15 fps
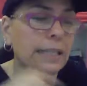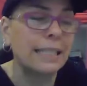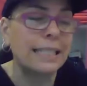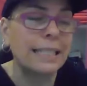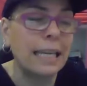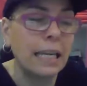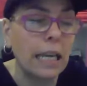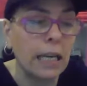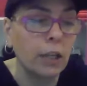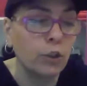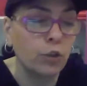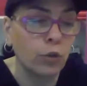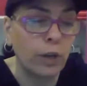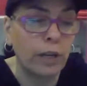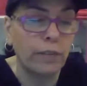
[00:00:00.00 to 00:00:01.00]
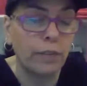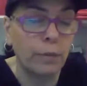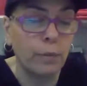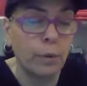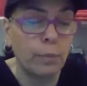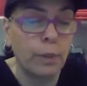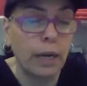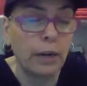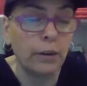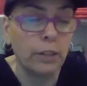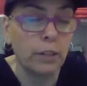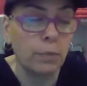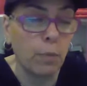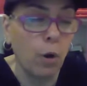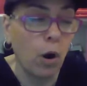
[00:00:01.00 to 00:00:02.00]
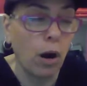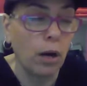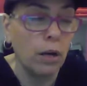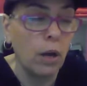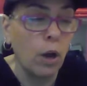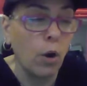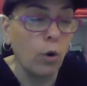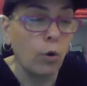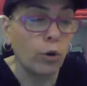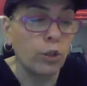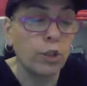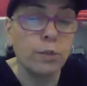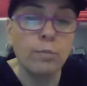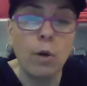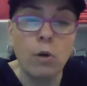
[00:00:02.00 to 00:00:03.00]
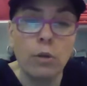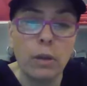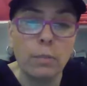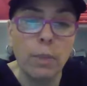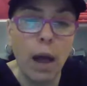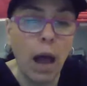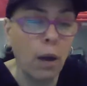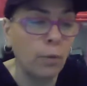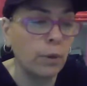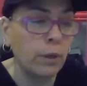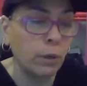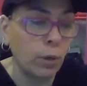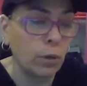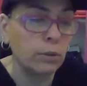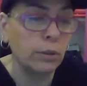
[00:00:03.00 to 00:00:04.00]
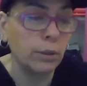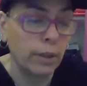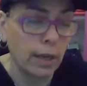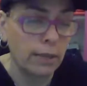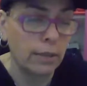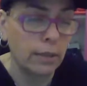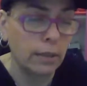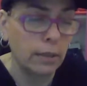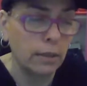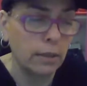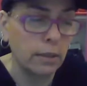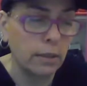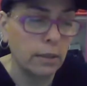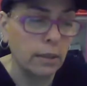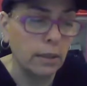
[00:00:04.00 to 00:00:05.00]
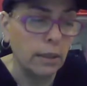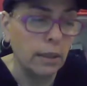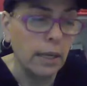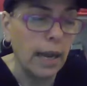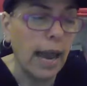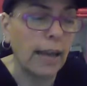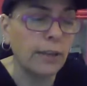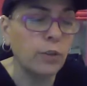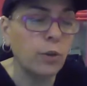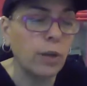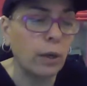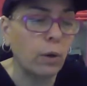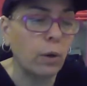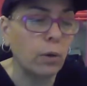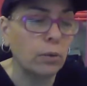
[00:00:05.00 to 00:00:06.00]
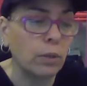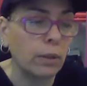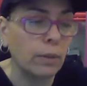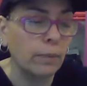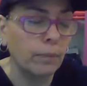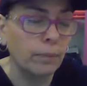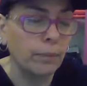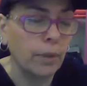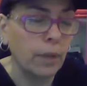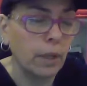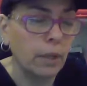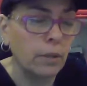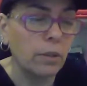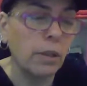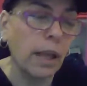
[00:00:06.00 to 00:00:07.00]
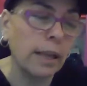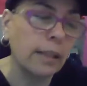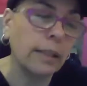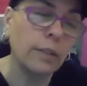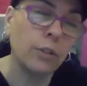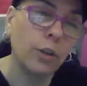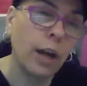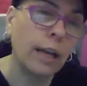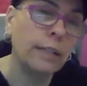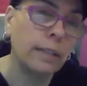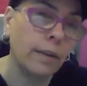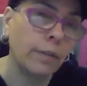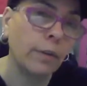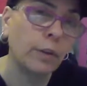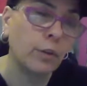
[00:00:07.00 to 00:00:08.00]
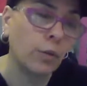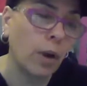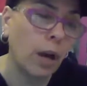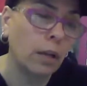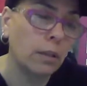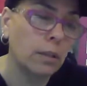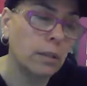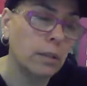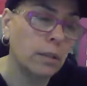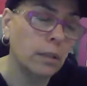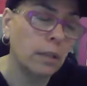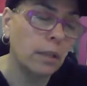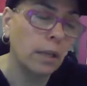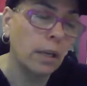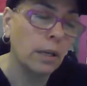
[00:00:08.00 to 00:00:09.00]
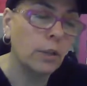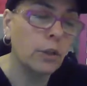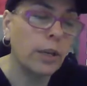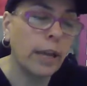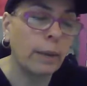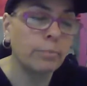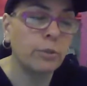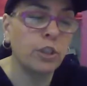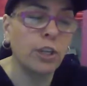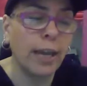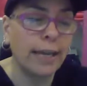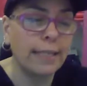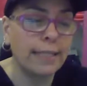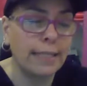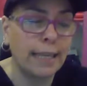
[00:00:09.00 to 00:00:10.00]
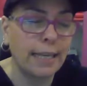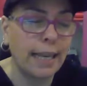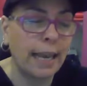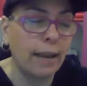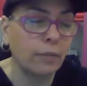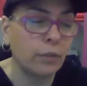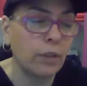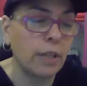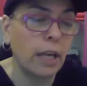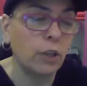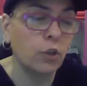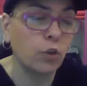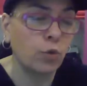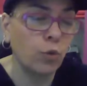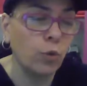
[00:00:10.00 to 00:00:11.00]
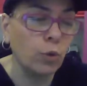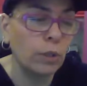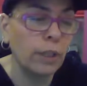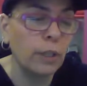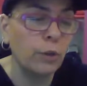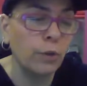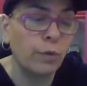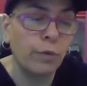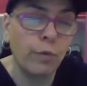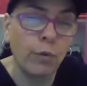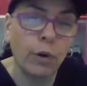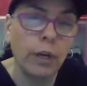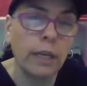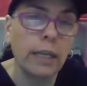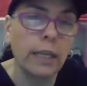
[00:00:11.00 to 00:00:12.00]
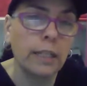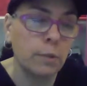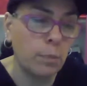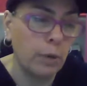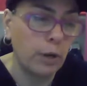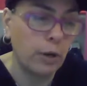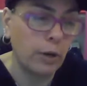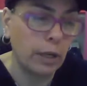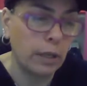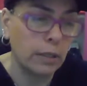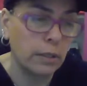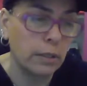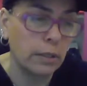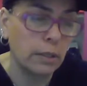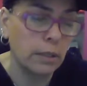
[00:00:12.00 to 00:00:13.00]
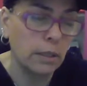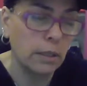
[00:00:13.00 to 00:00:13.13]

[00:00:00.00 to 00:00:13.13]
sneaking a drink from your parents' bar or smoking pot with an older cousin. As you get older, you likely tried different drugs. You kept chasing after that truly euphoric experience.